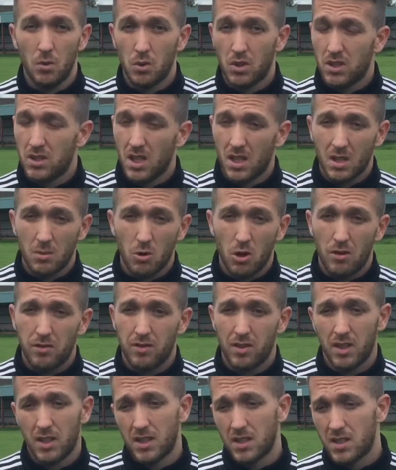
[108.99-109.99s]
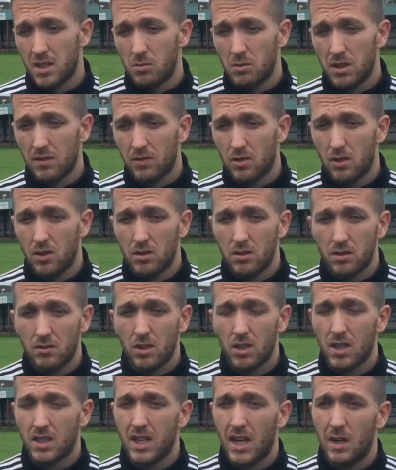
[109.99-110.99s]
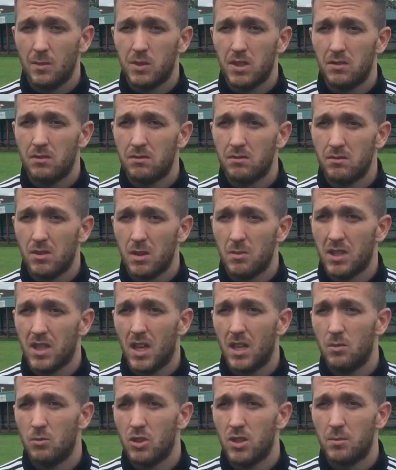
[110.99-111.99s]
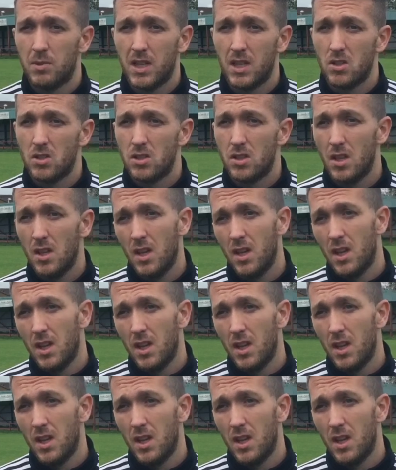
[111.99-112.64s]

we could take him off and like you say when you've got you've got your captain Glenn McCallum on the bench